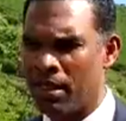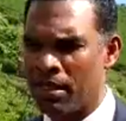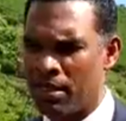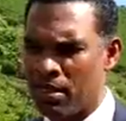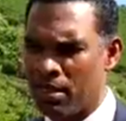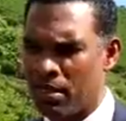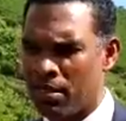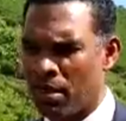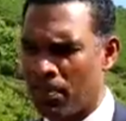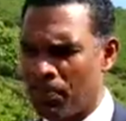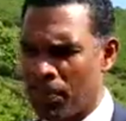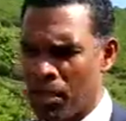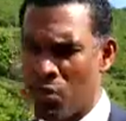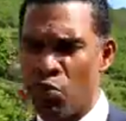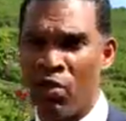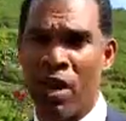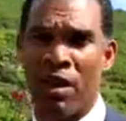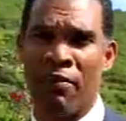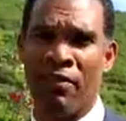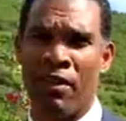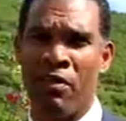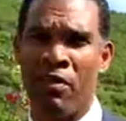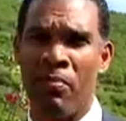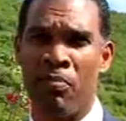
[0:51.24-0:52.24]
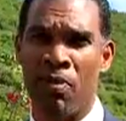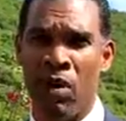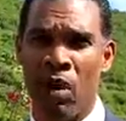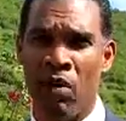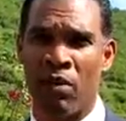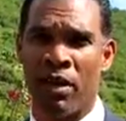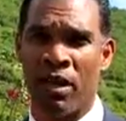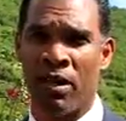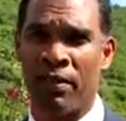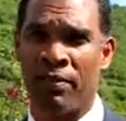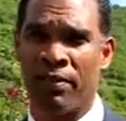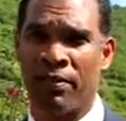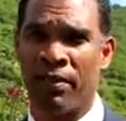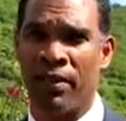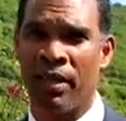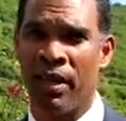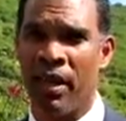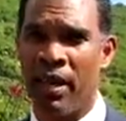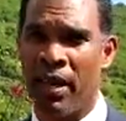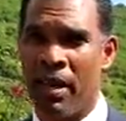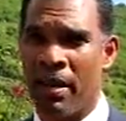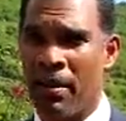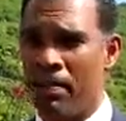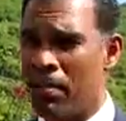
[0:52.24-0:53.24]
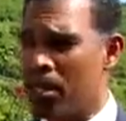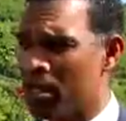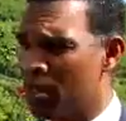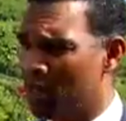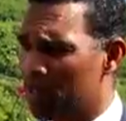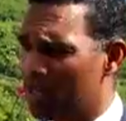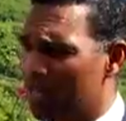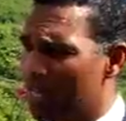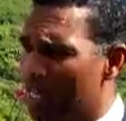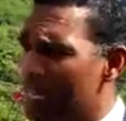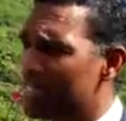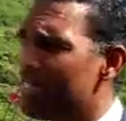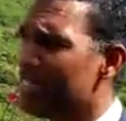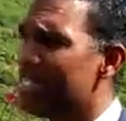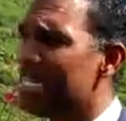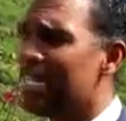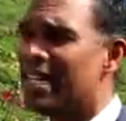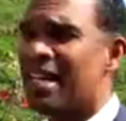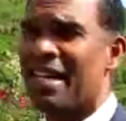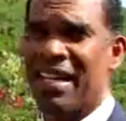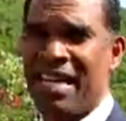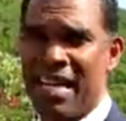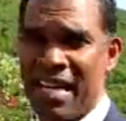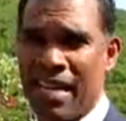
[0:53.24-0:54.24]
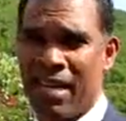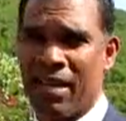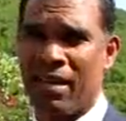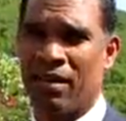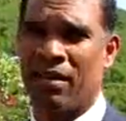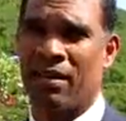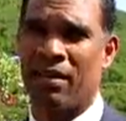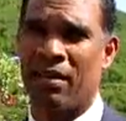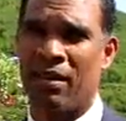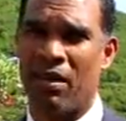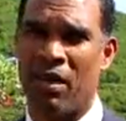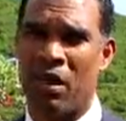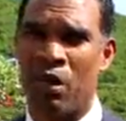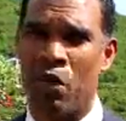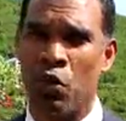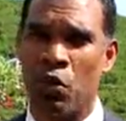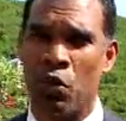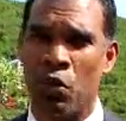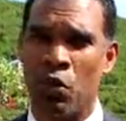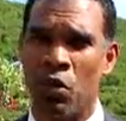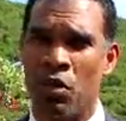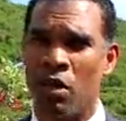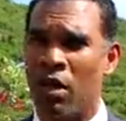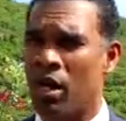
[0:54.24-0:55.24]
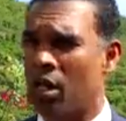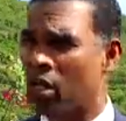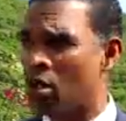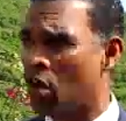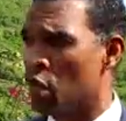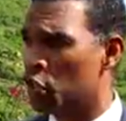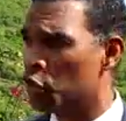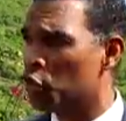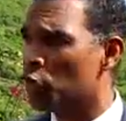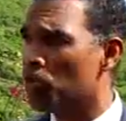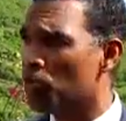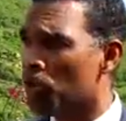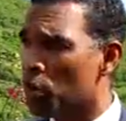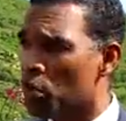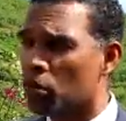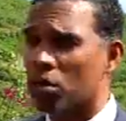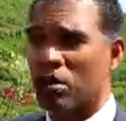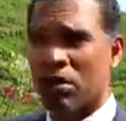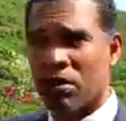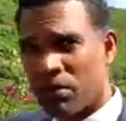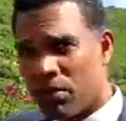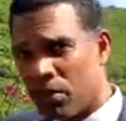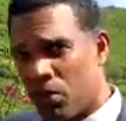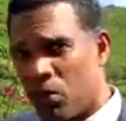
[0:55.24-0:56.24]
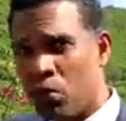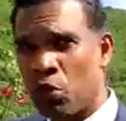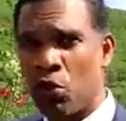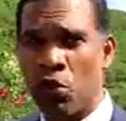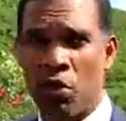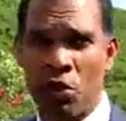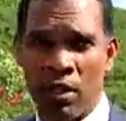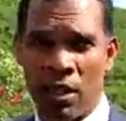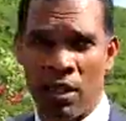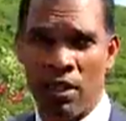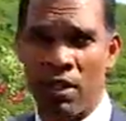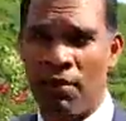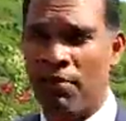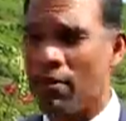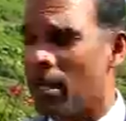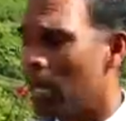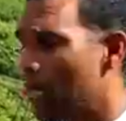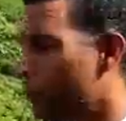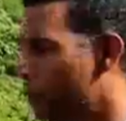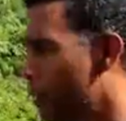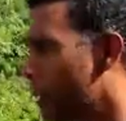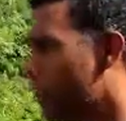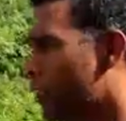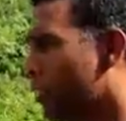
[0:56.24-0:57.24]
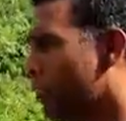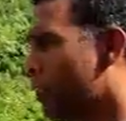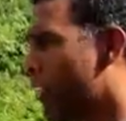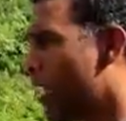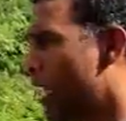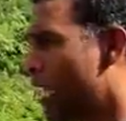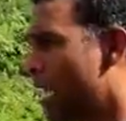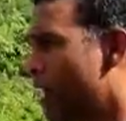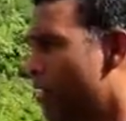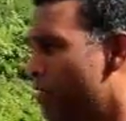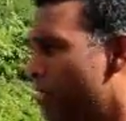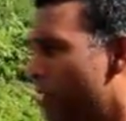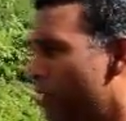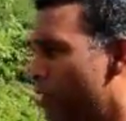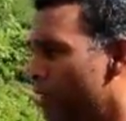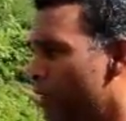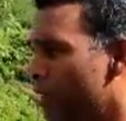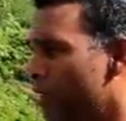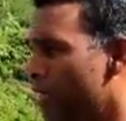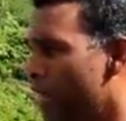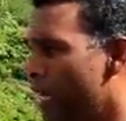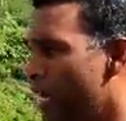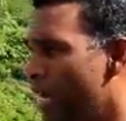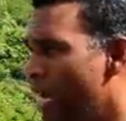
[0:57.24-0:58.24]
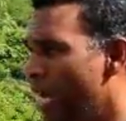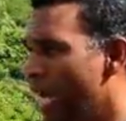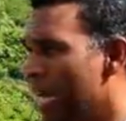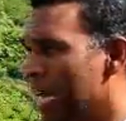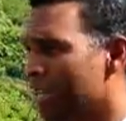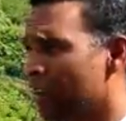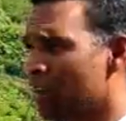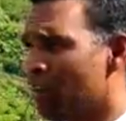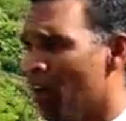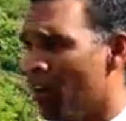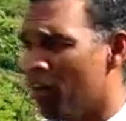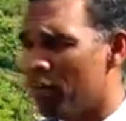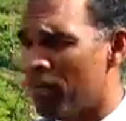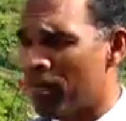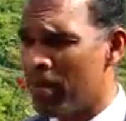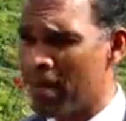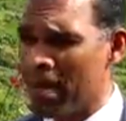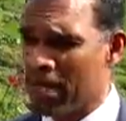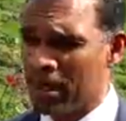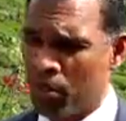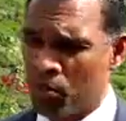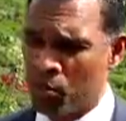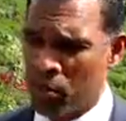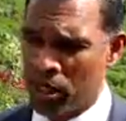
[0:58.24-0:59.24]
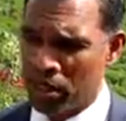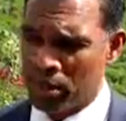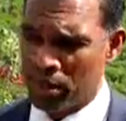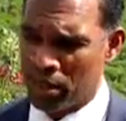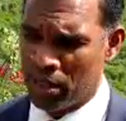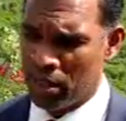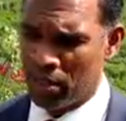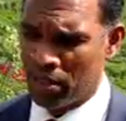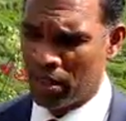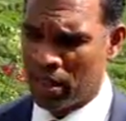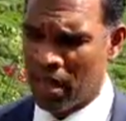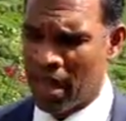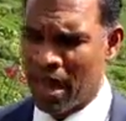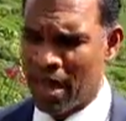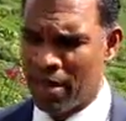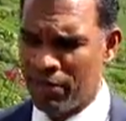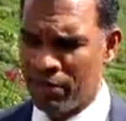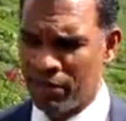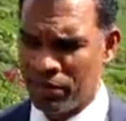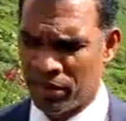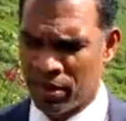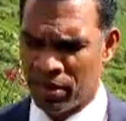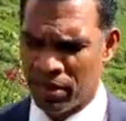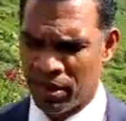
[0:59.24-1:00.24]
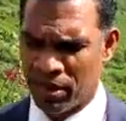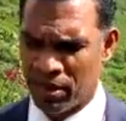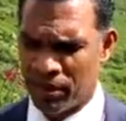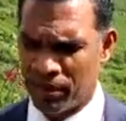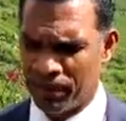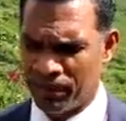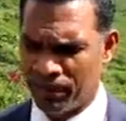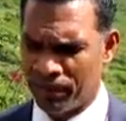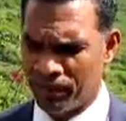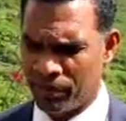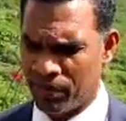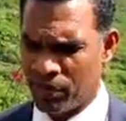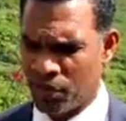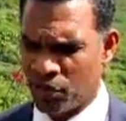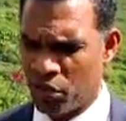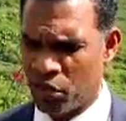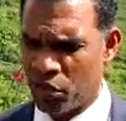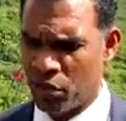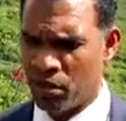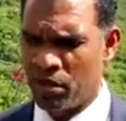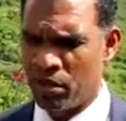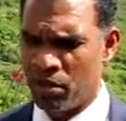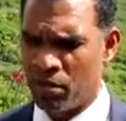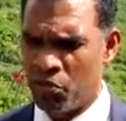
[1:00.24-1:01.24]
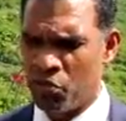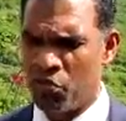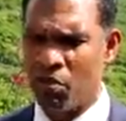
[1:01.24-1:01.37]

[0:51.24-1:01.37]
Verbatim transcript: this is something we are very proud of because they see the need to uh, contribute to the development of the area. And government, which is uh, have uh, certain